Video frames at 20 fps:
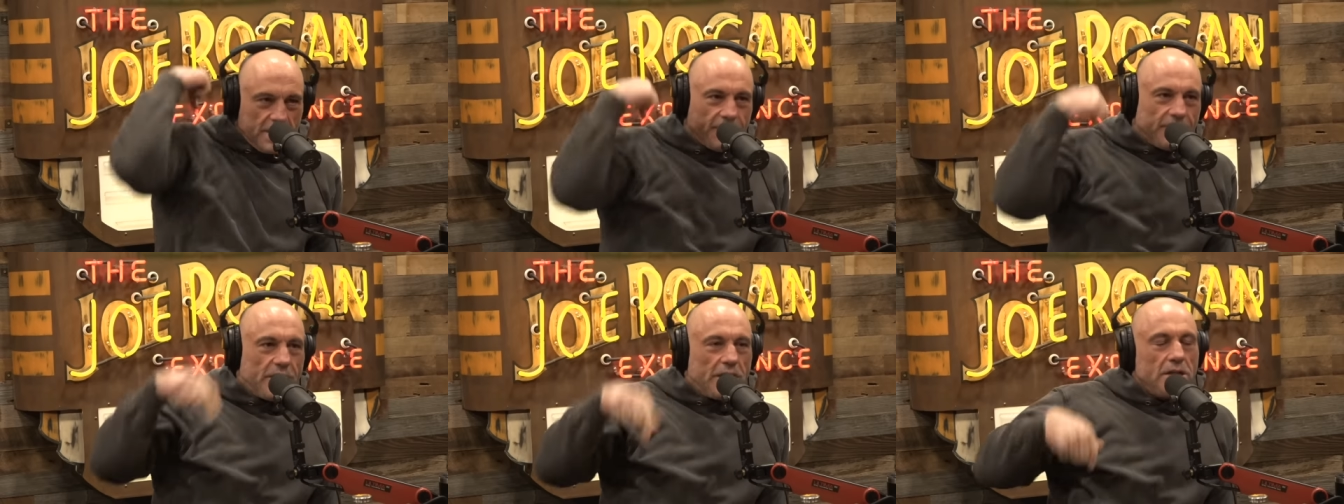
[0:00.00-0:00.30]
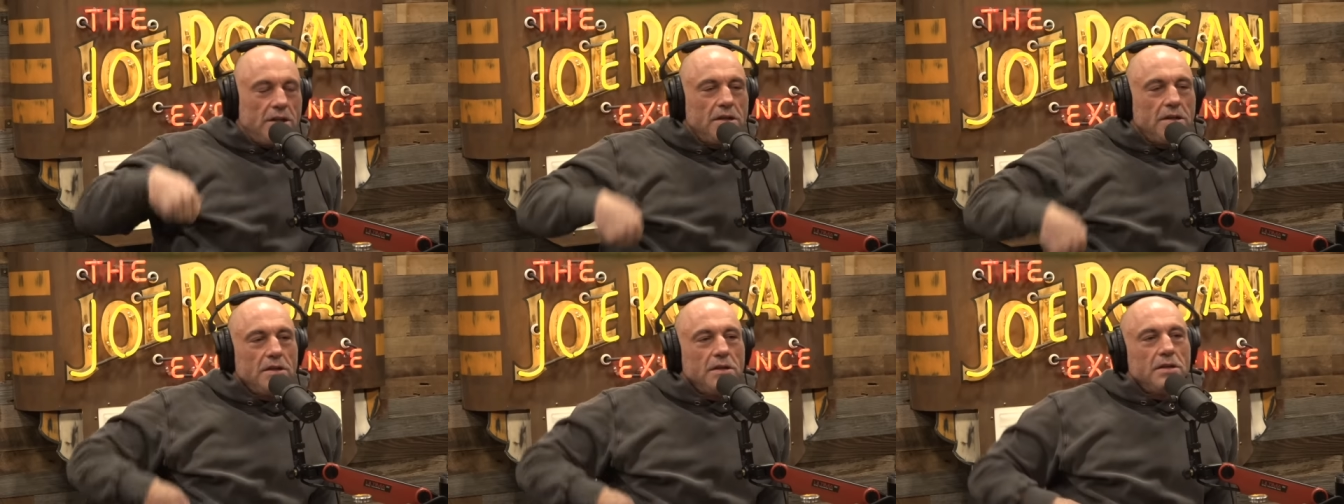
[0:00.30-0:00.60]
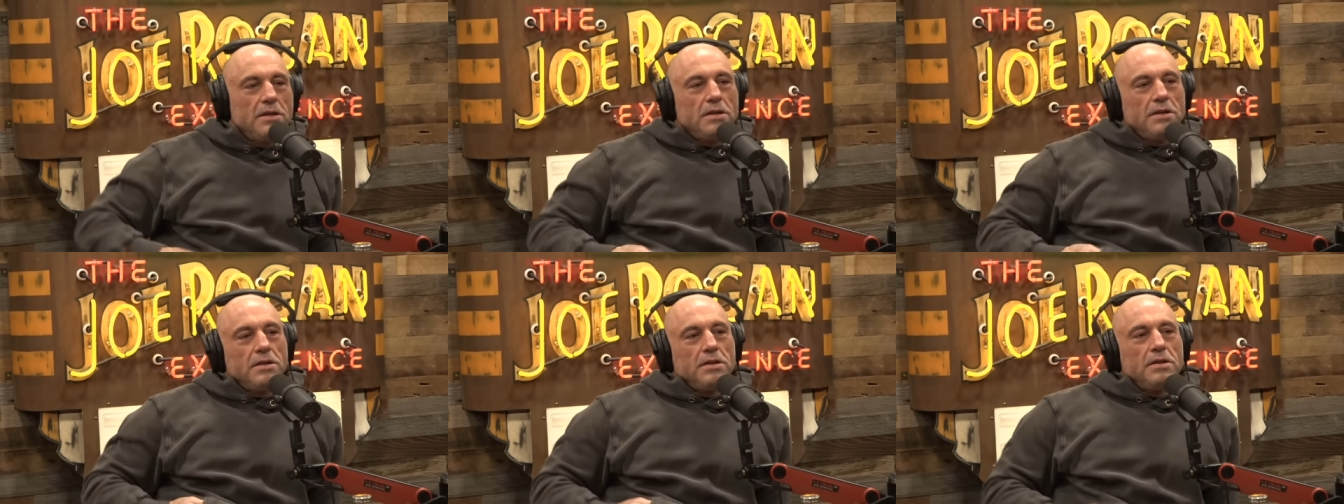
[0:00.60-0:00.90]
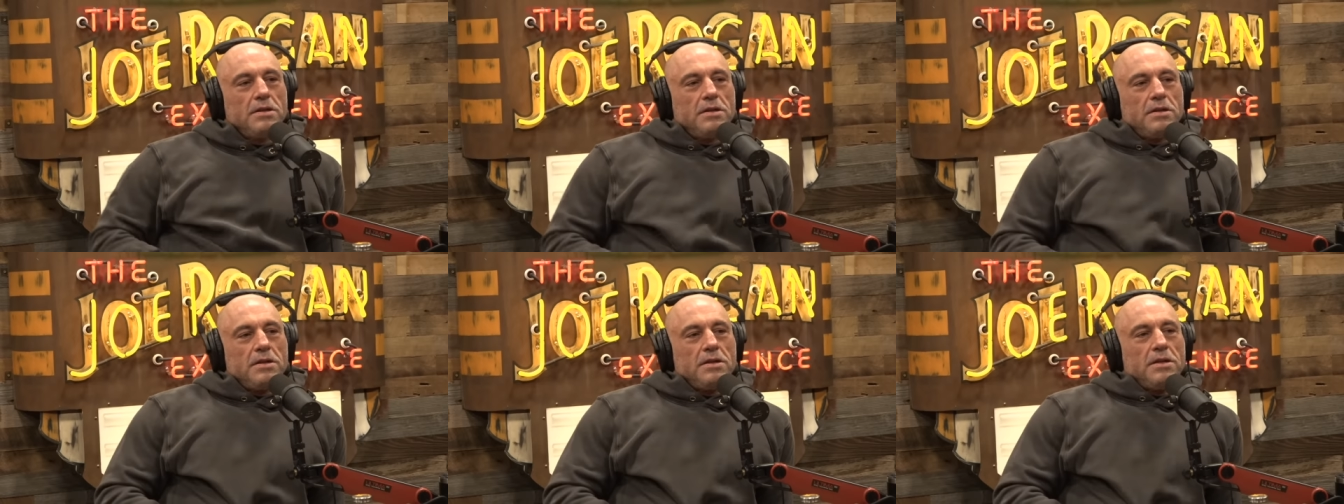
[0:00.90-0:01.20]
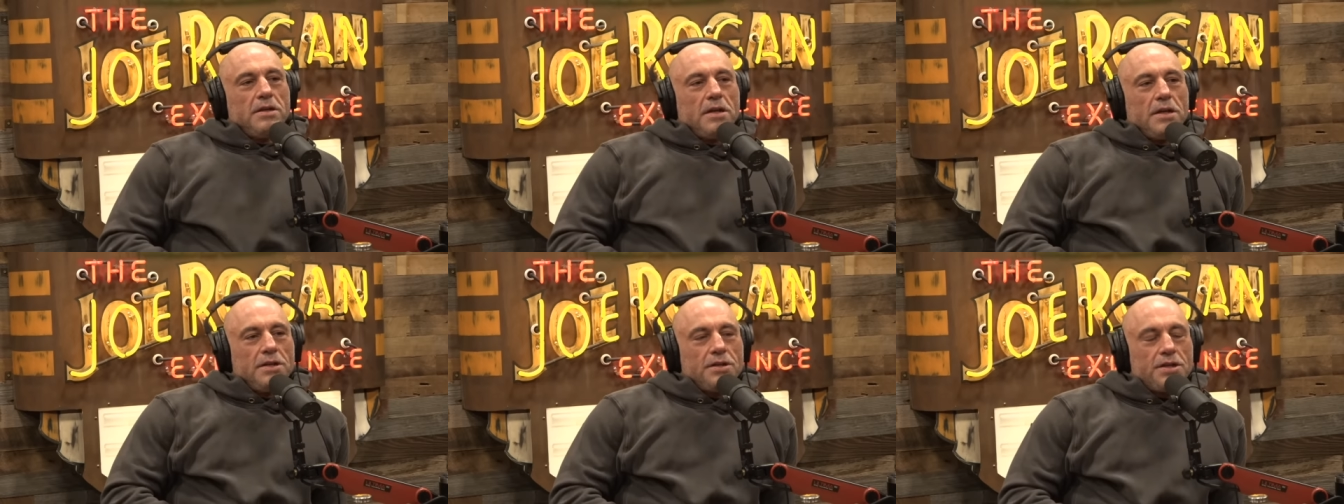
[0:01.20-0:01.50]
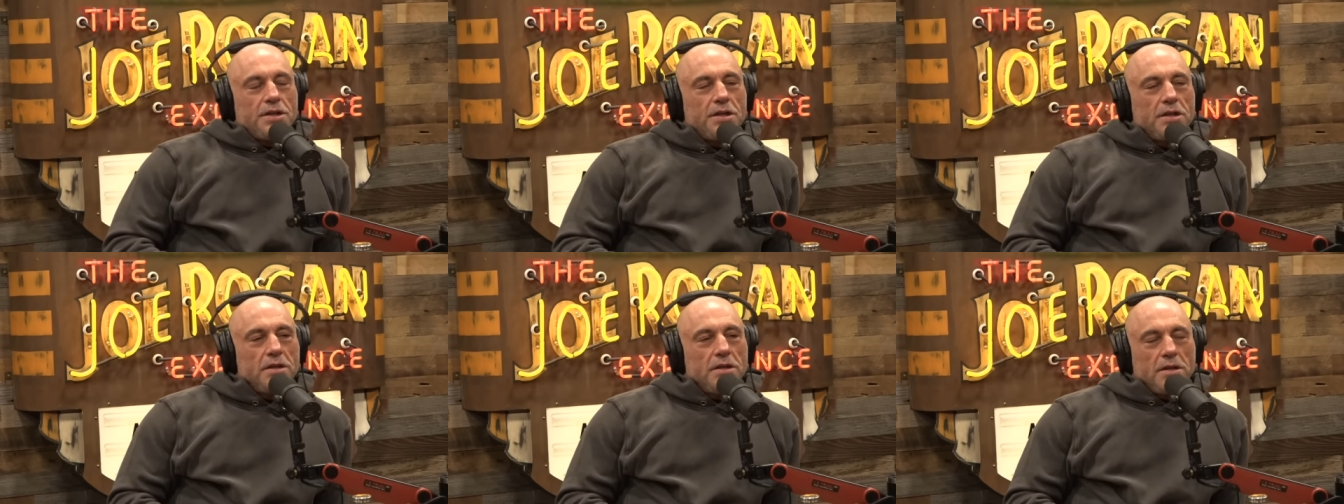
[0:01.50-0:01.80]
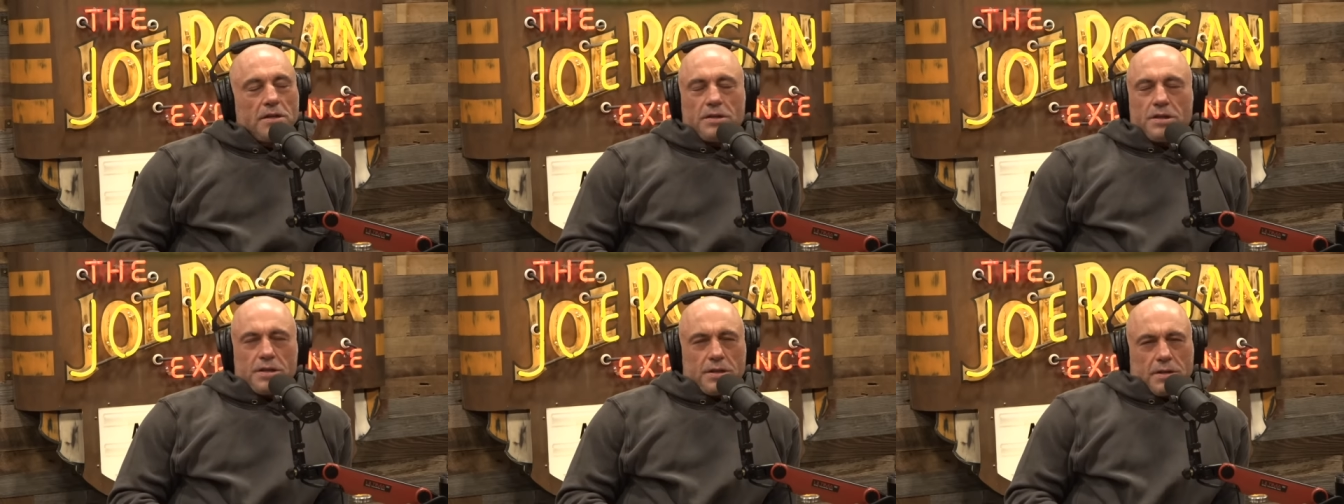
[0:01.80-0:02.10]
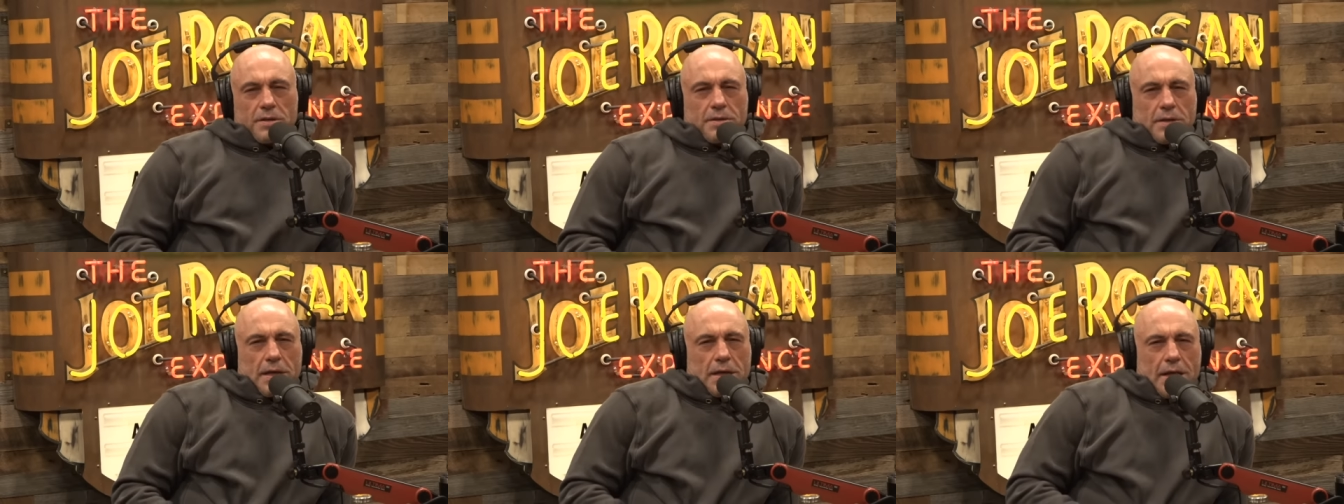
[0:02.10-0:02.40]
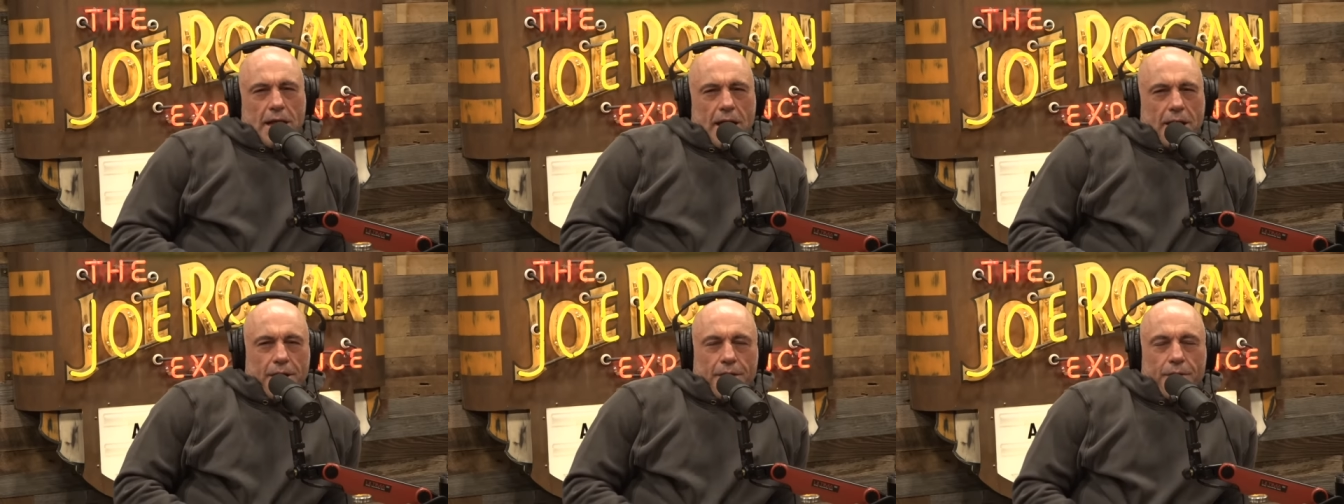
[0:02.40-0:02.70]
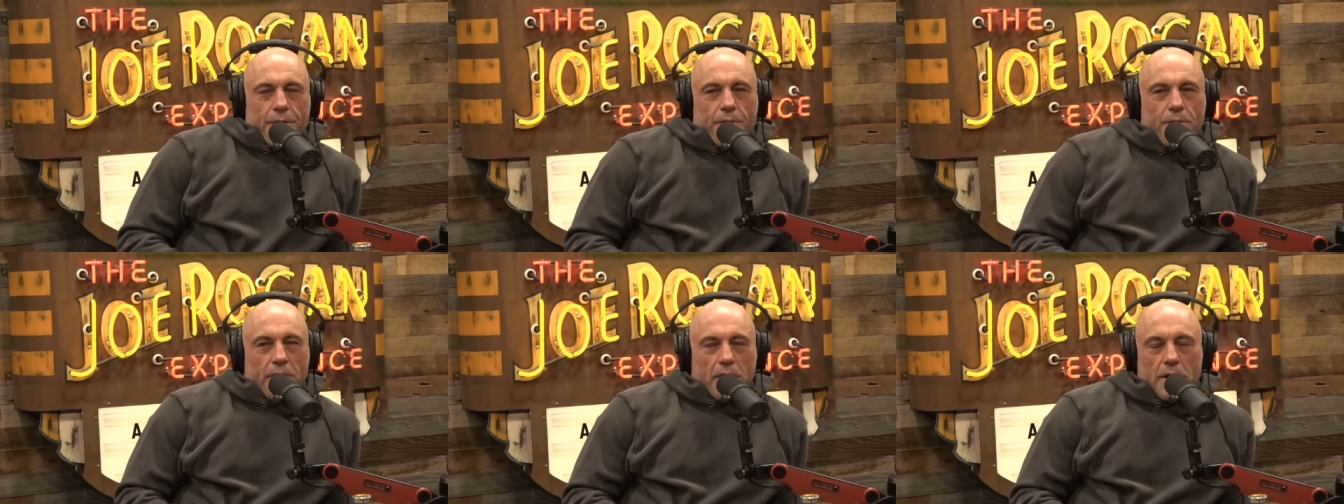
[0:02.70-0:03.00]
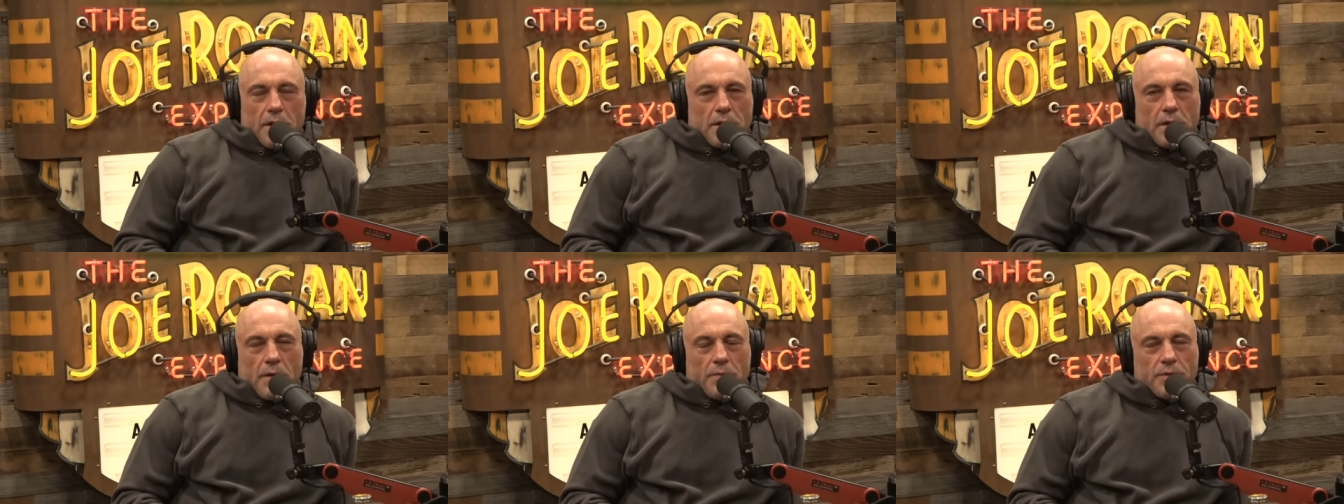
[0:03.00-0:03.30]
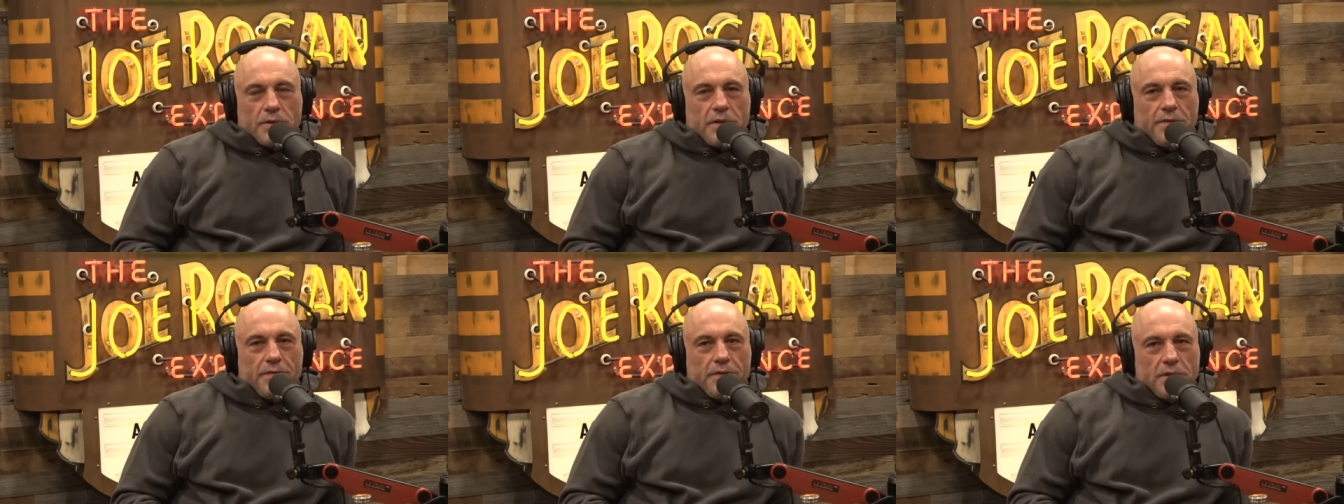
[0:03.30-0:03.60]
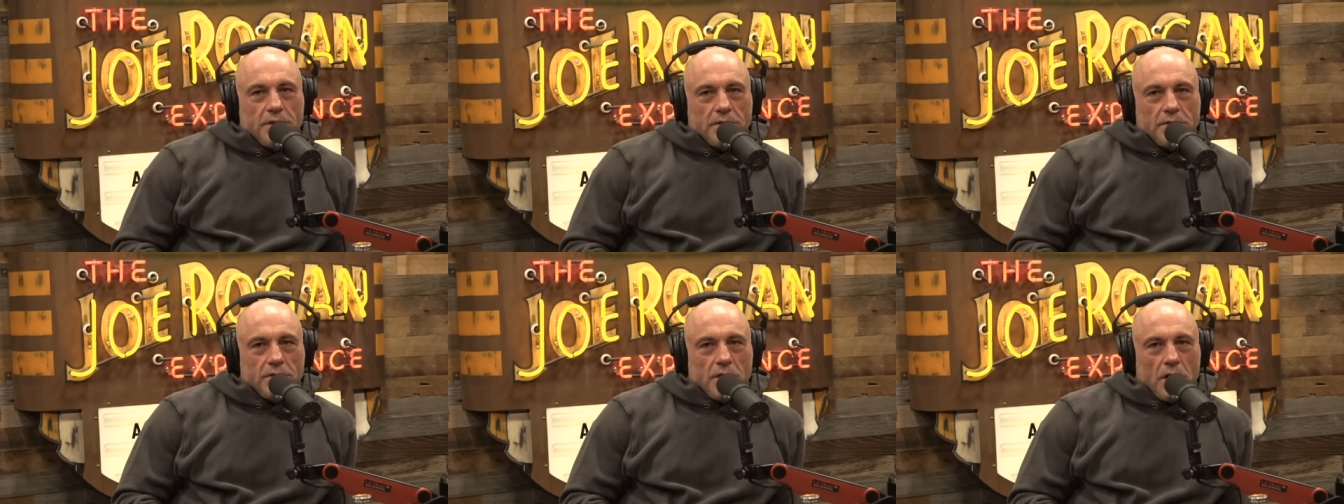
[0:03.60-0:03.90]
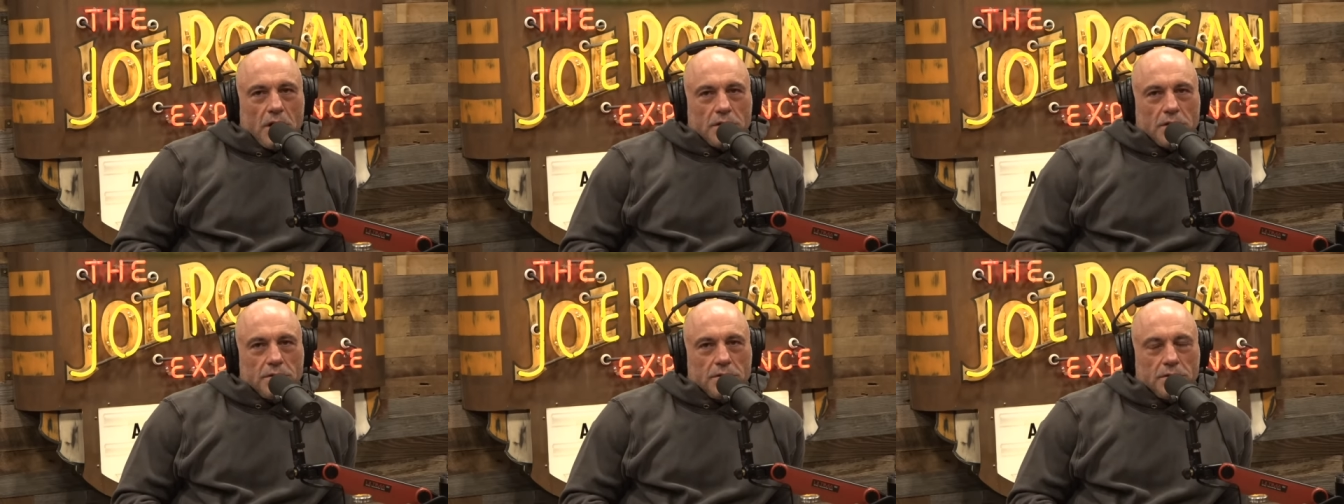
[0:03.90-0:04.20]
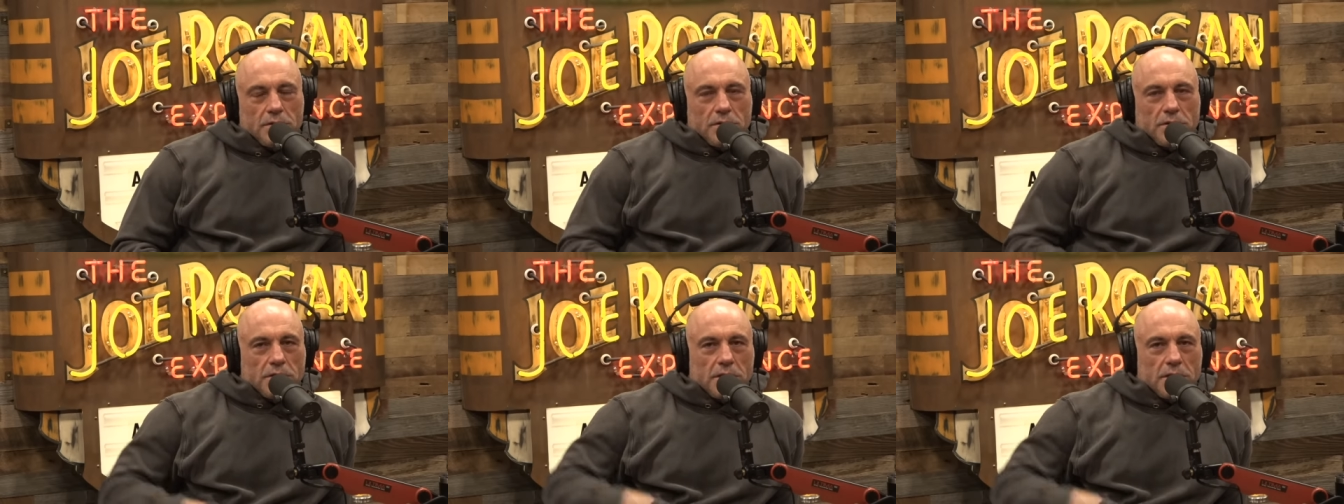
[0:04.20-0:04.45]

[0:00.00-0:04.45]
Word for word: of it. And she and she just like out of nowhere, I wasn't even talking to her.